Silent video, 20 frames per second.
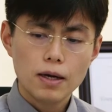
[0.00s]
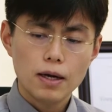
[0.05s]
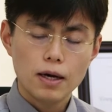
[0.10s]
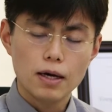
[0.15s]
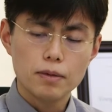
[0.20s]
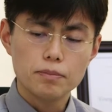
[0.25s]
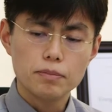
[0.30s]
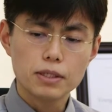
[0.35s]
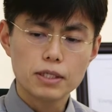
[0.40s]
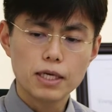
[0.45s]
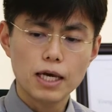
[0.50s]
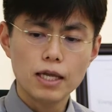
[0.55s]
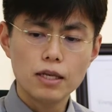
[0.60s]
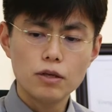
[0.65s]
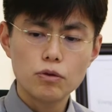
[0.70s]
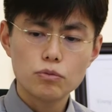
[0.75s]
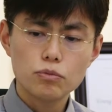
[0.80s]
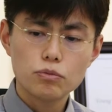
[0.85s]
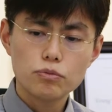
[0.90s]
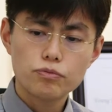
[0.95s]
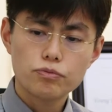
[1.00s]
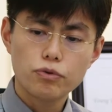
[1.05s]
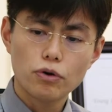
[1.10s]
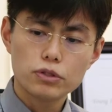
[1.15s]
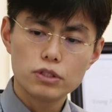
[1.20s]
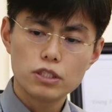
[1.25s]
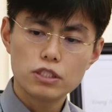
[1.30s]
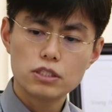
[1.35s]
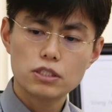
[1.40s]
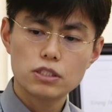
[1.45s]
Again, for
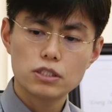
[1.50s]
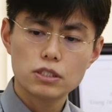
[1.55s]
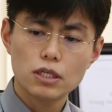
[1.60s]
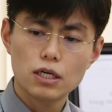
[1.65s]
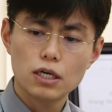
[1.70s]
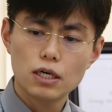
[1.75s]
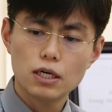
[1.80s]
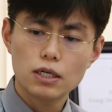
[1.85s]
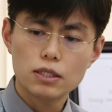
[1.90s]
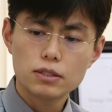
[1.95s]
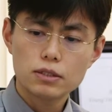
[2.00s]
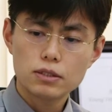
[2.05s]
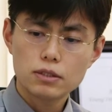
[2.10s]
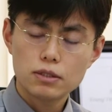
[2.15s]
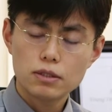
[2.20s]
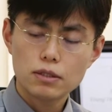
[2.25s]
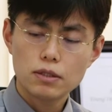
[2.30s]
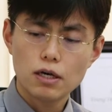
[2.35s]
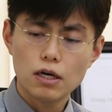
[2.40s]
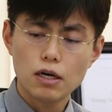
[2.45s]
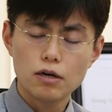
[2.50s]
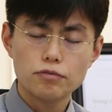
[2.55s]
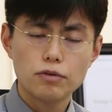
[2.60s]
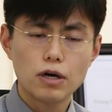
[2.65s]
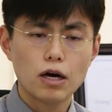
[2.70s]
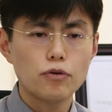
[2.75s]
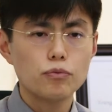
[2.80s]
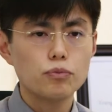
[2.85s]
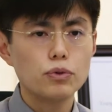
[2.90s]
this valve,